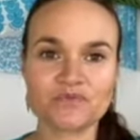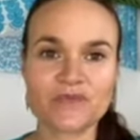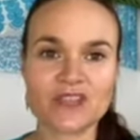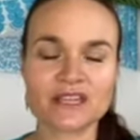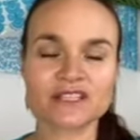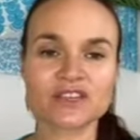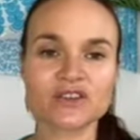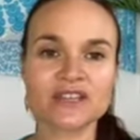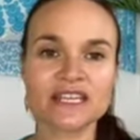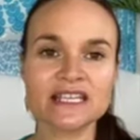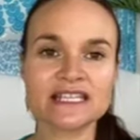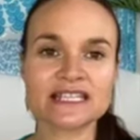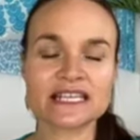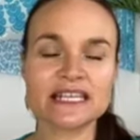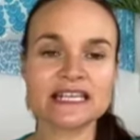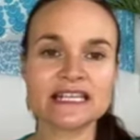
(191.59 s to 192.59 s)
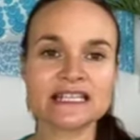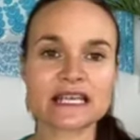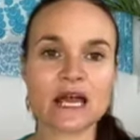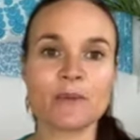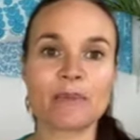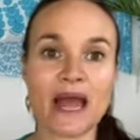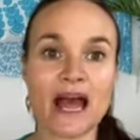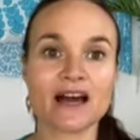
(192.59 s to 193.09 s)
And so this is
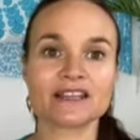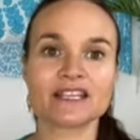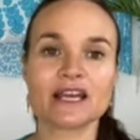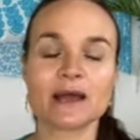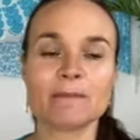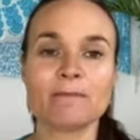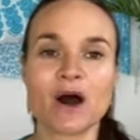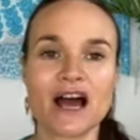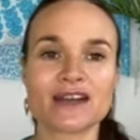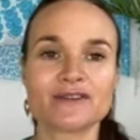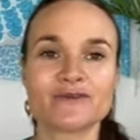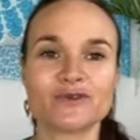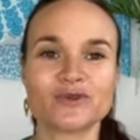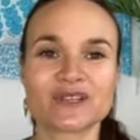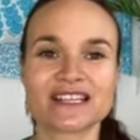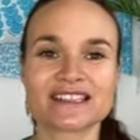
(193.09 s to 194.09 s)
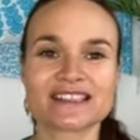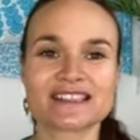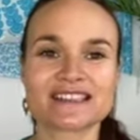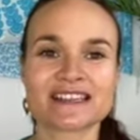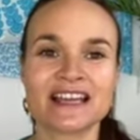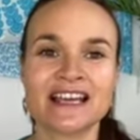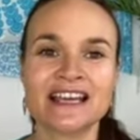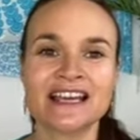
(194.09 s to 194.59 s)
about
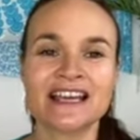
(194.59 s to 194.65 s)
mindfulness.